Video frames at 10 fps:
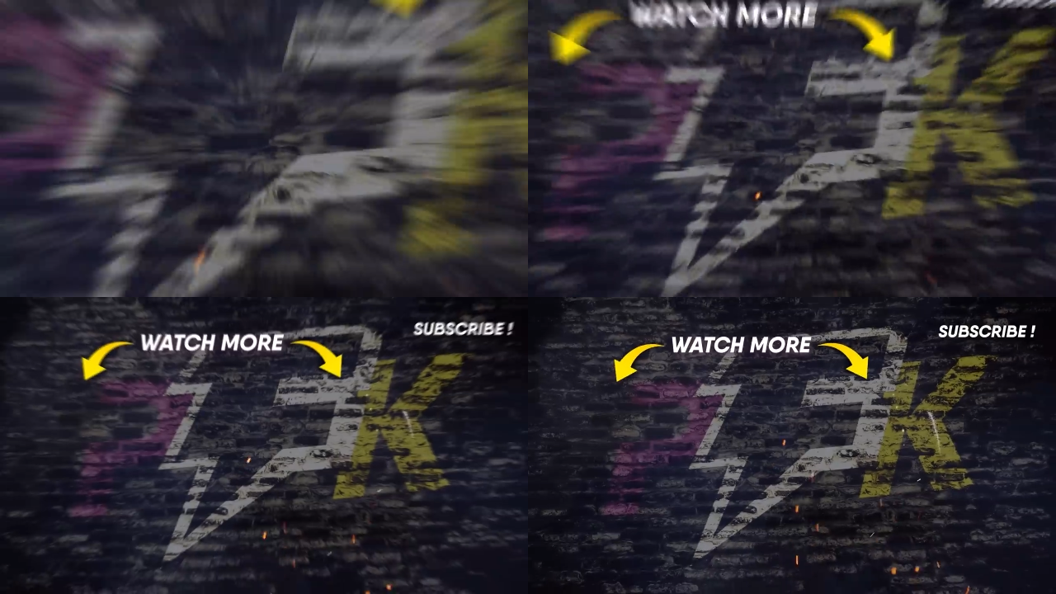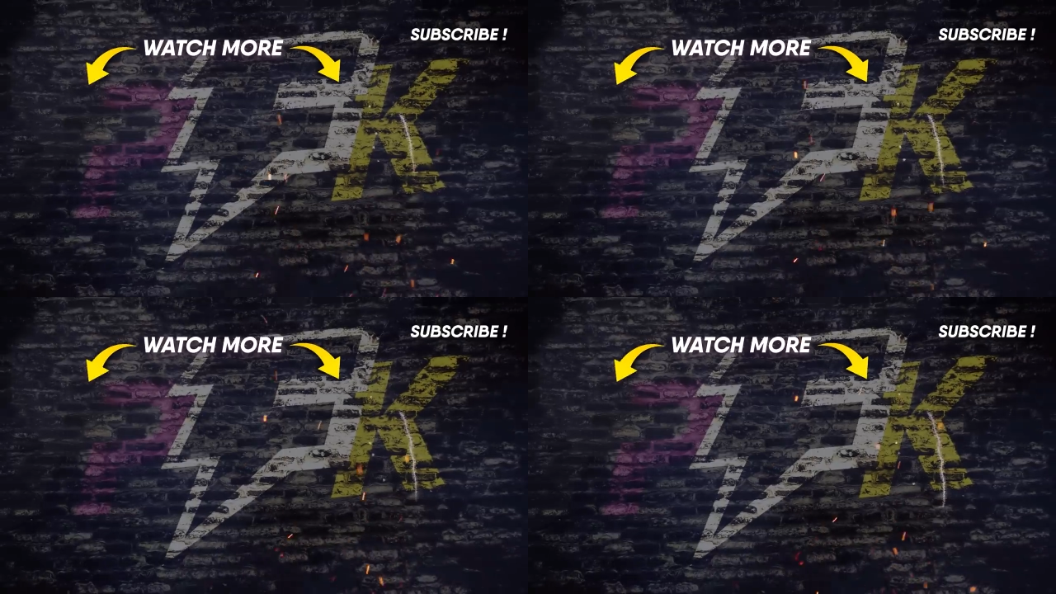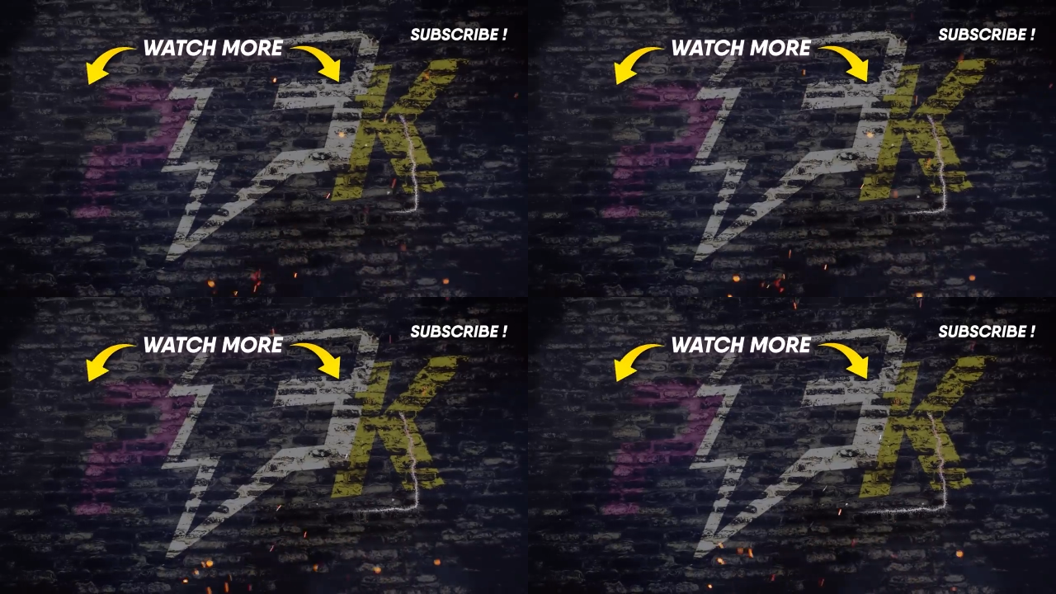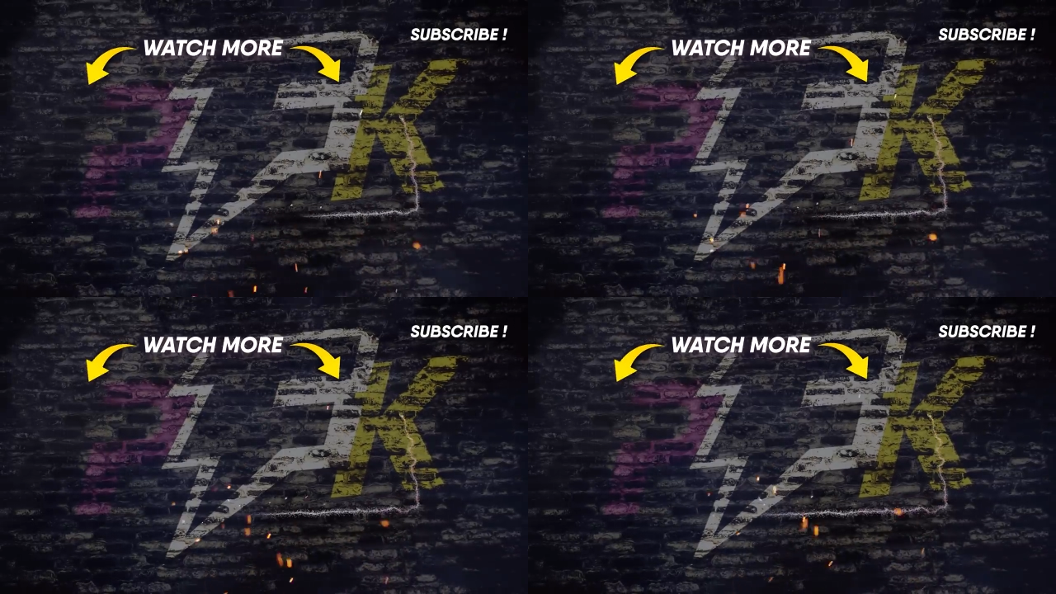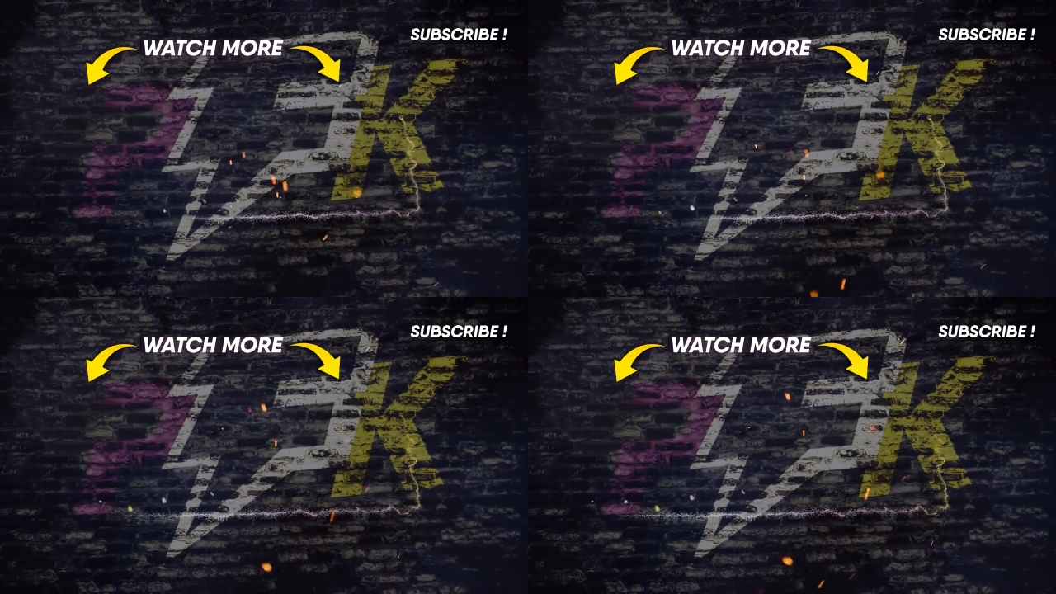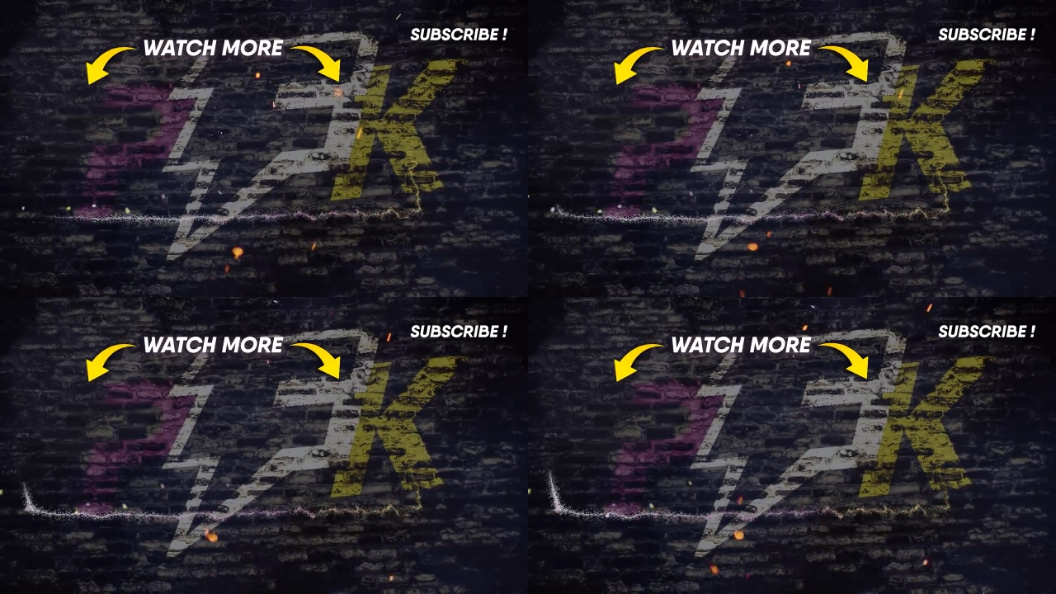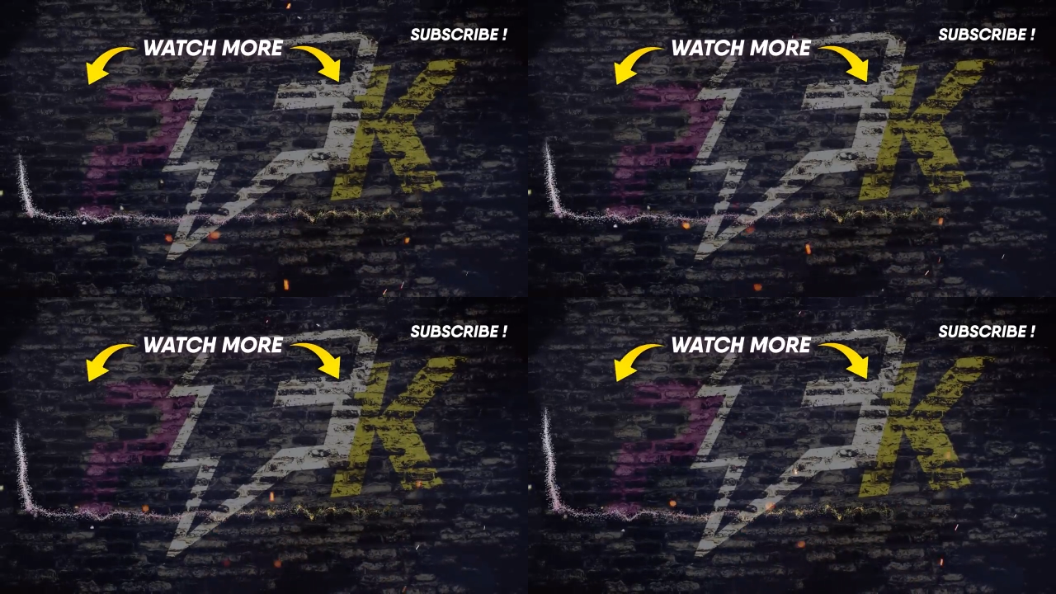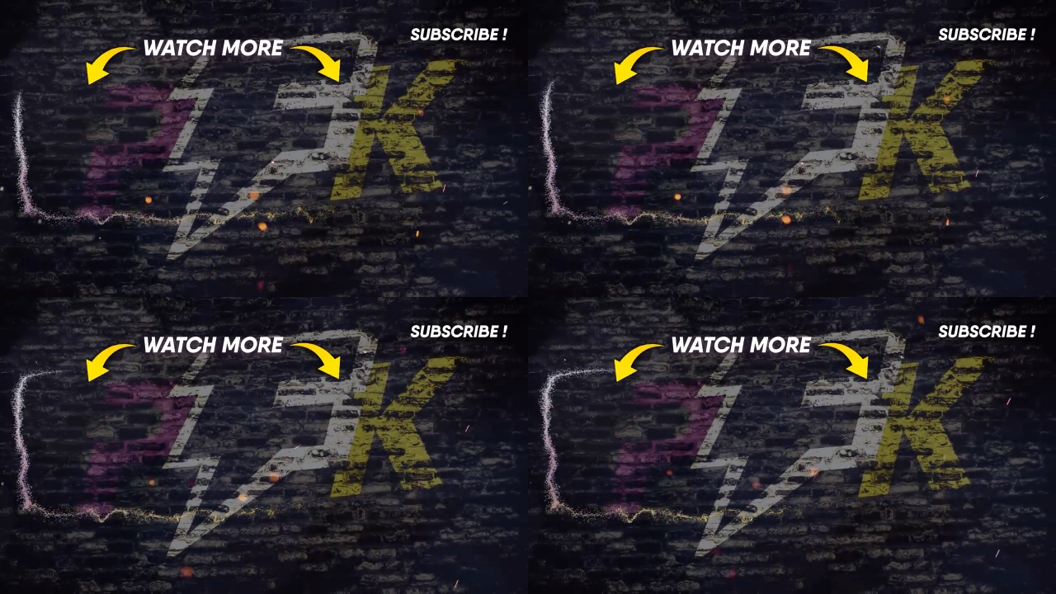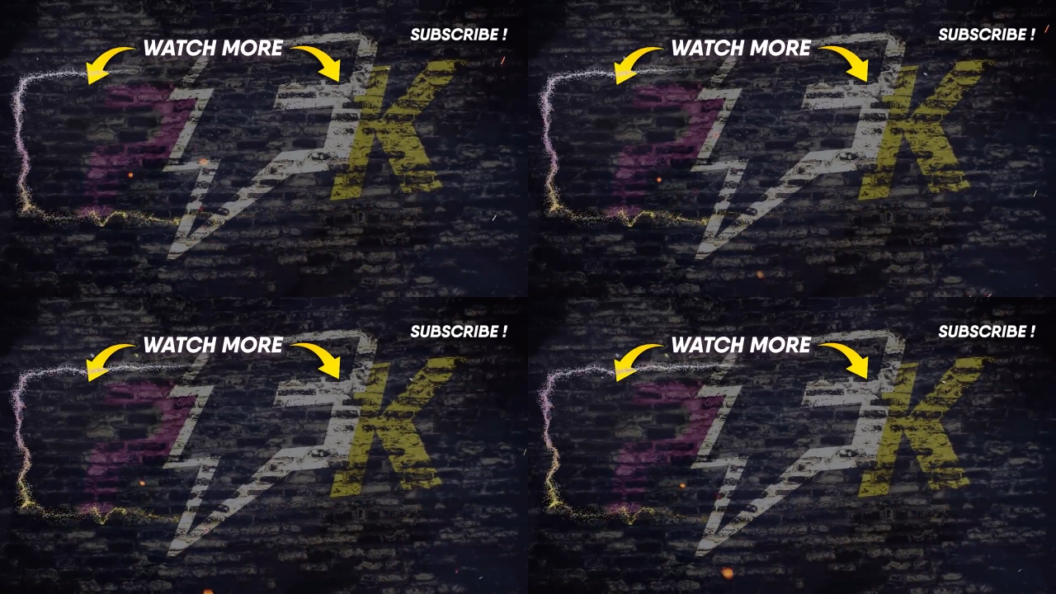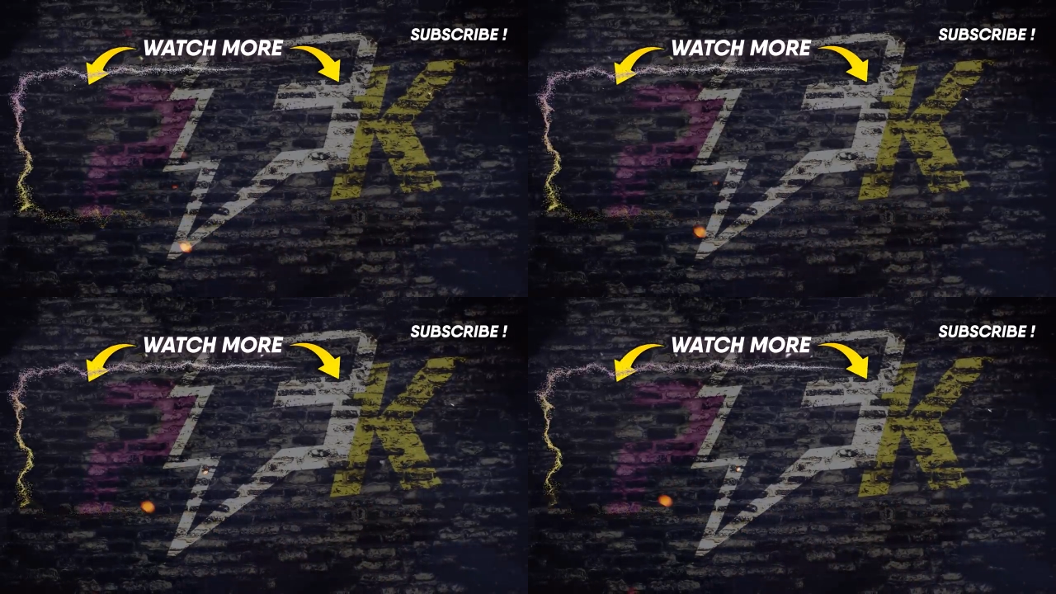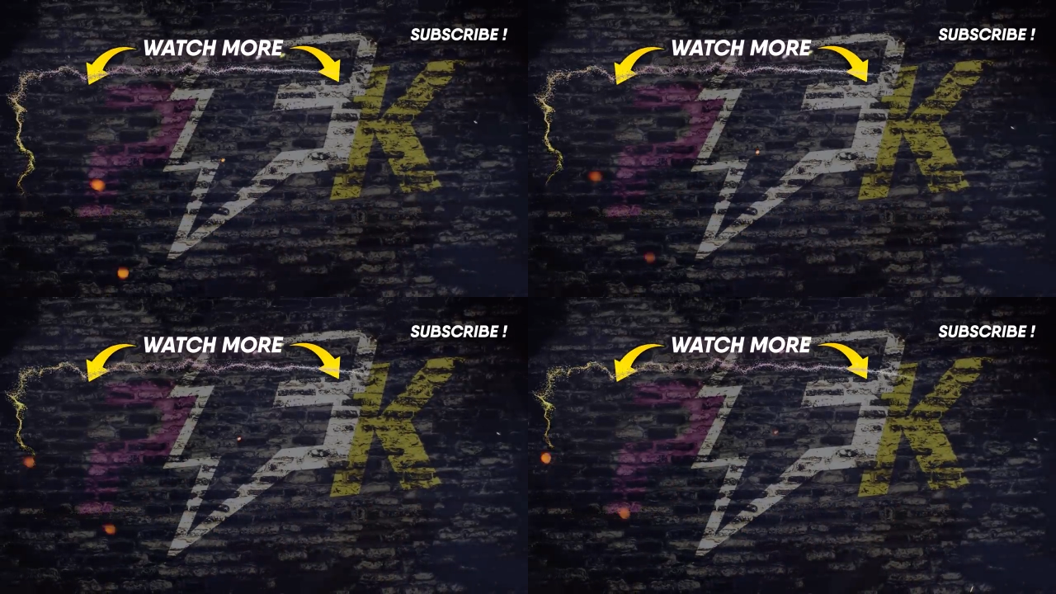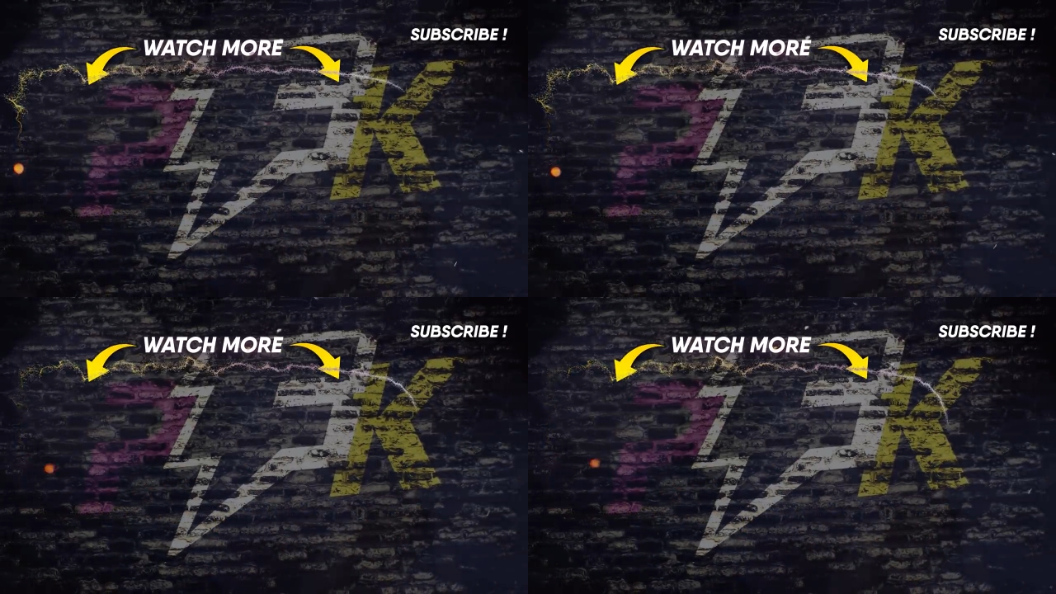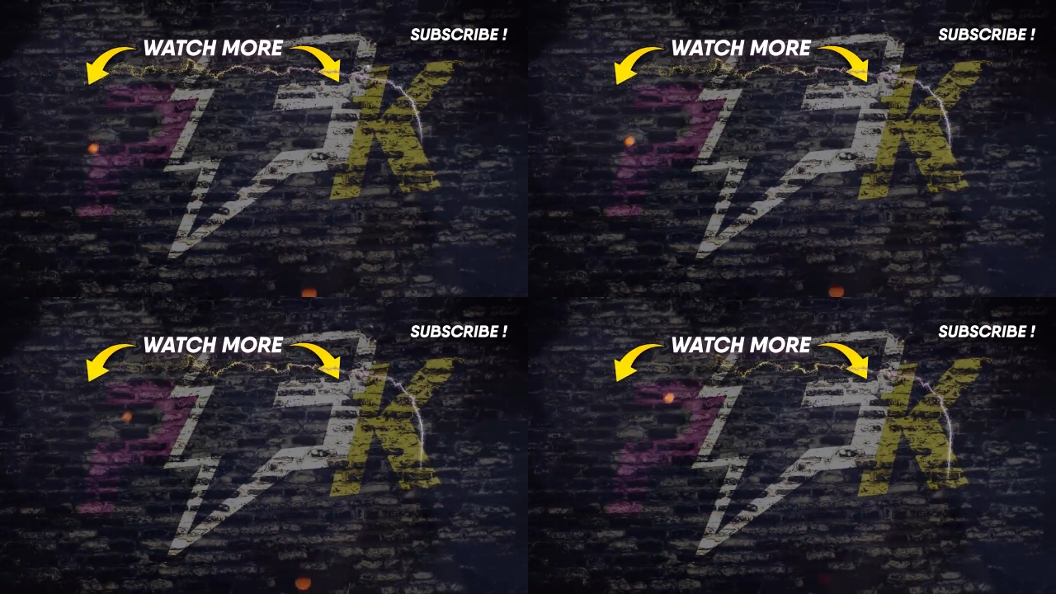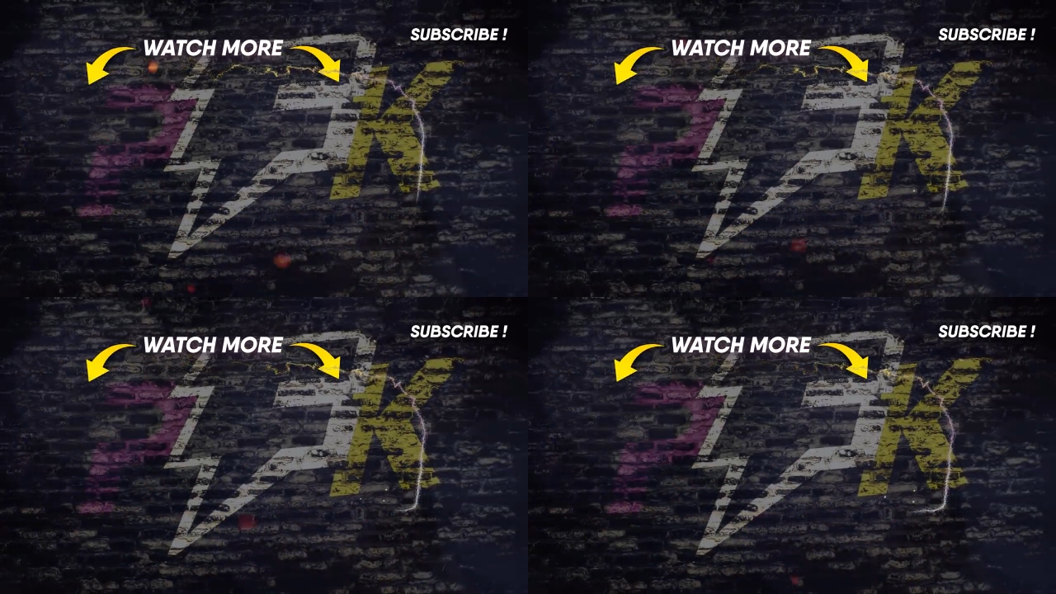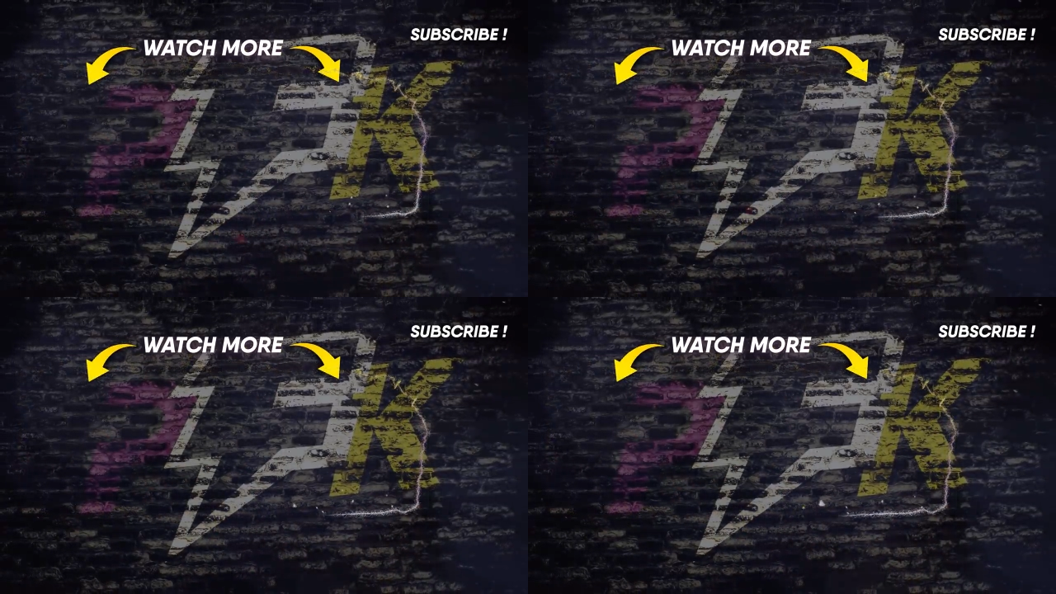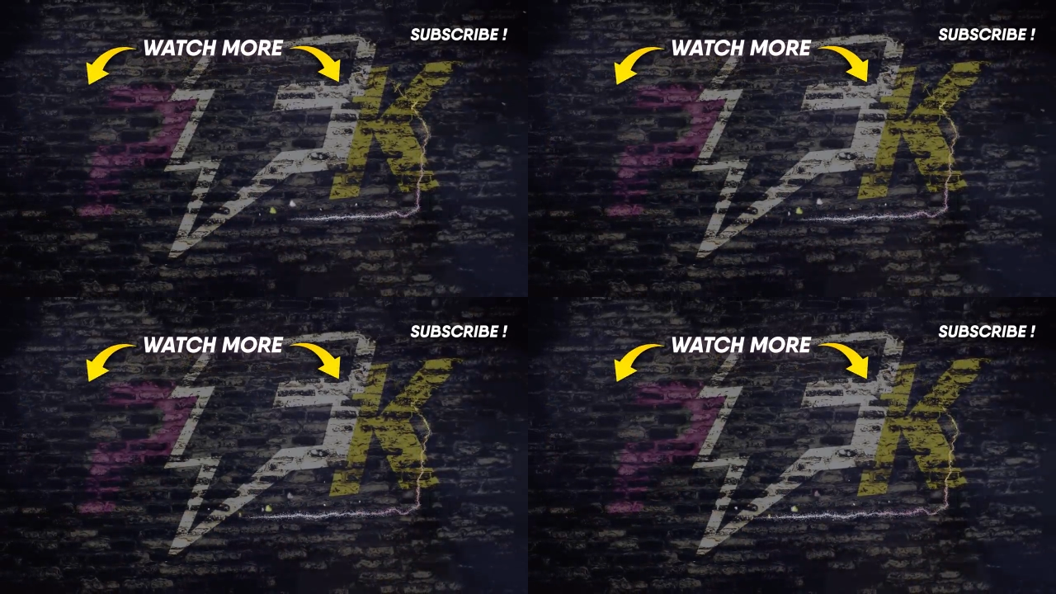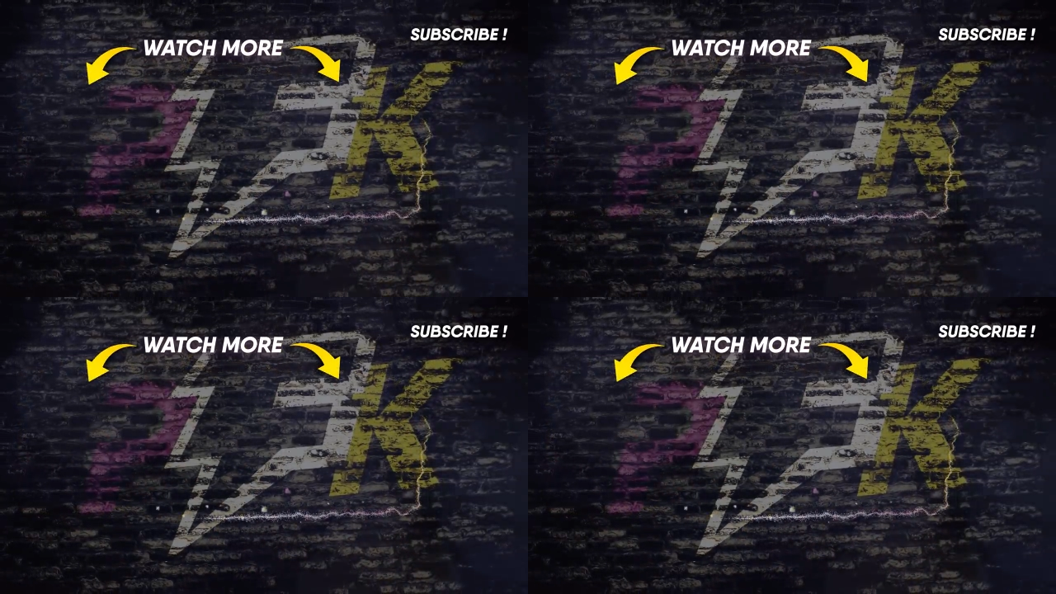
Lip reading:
(no speaker visible)